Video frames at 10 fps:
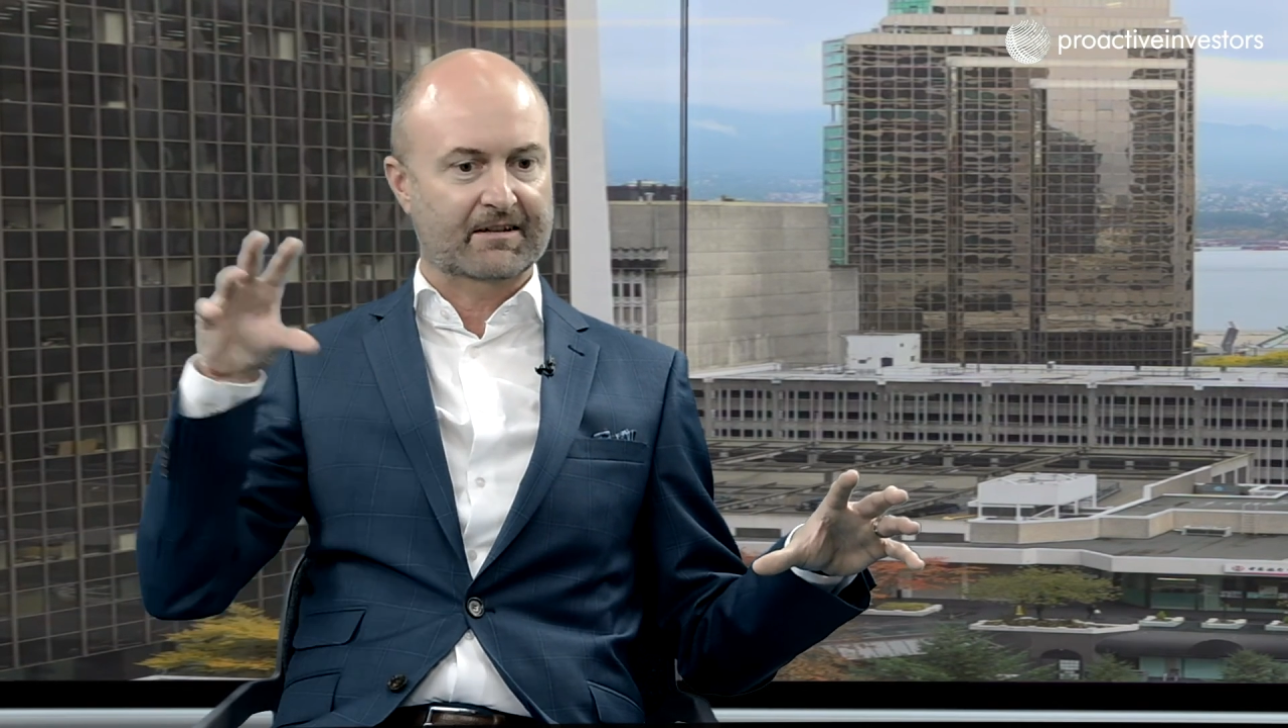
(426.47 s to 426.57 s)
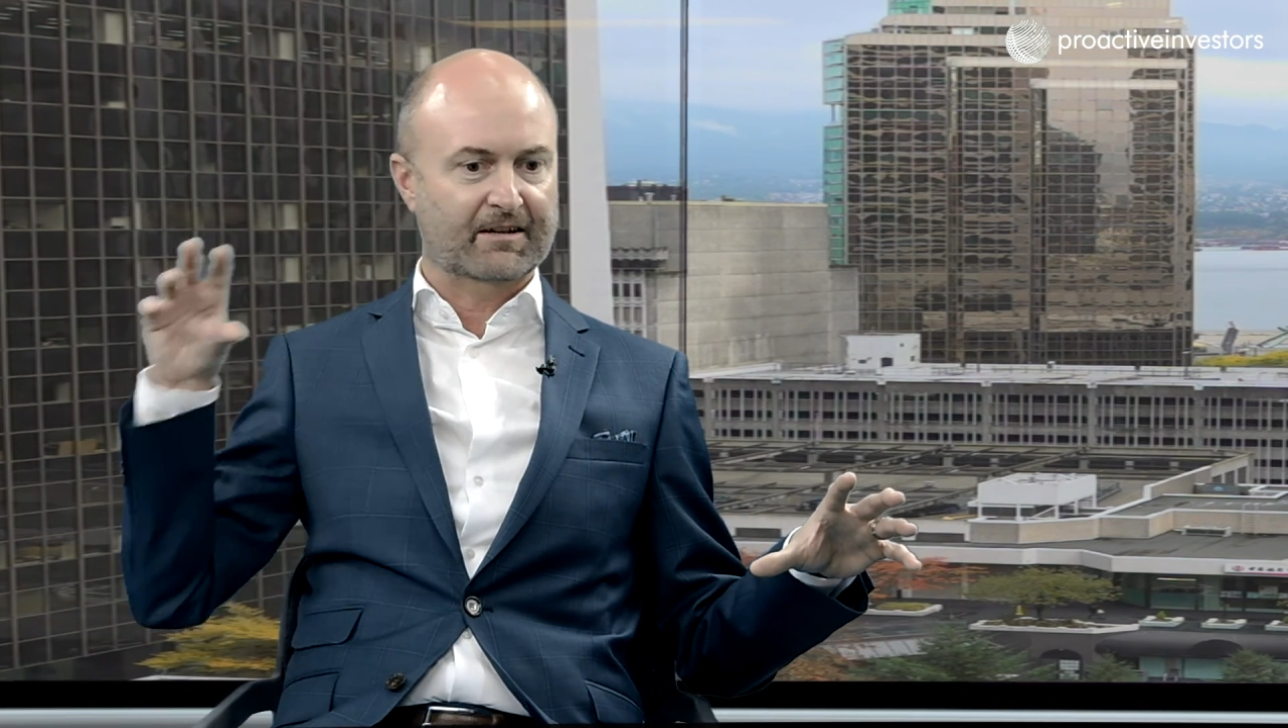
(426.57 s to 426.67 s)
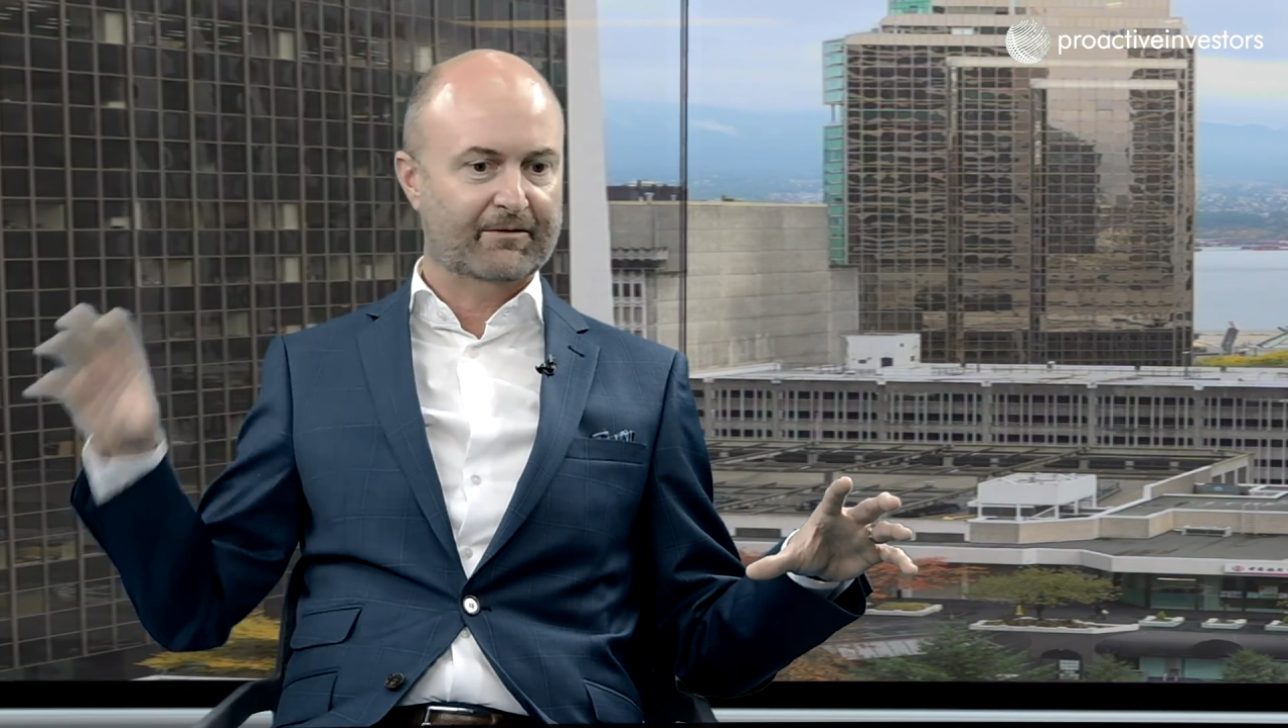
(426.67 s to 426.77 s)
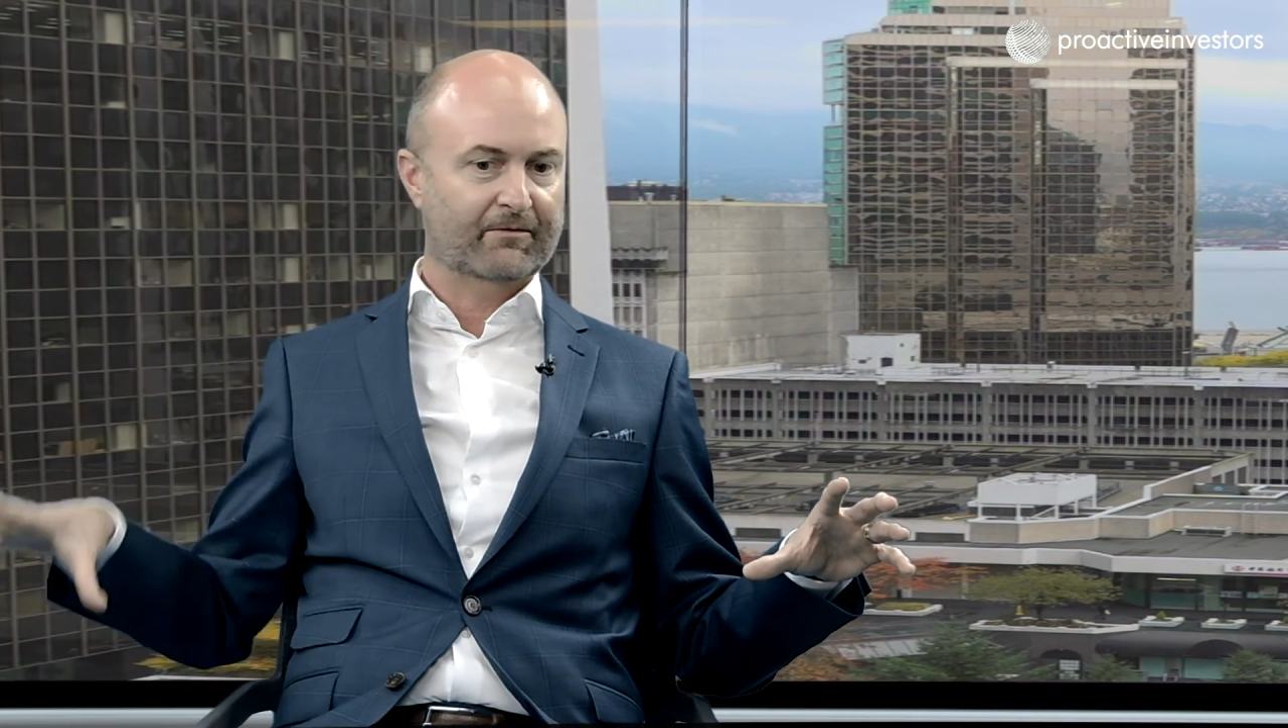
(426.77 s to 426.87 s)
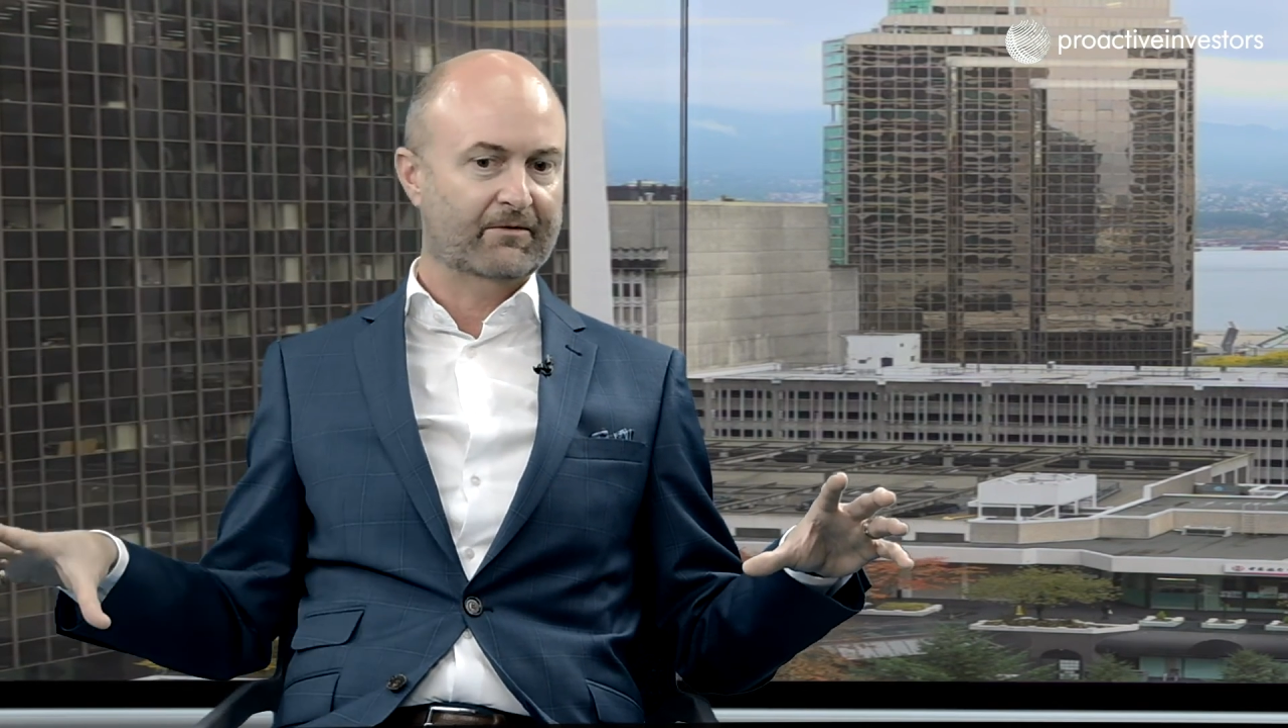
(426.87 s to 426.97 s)

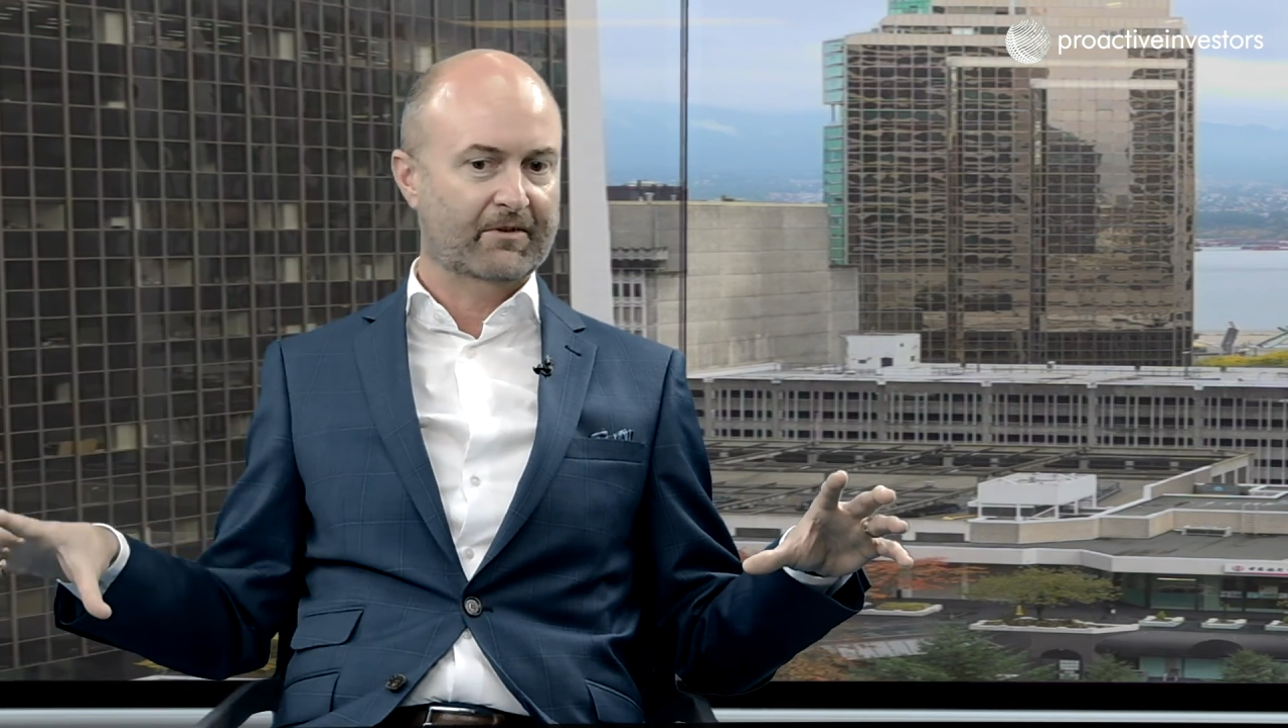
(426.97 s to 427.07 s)
and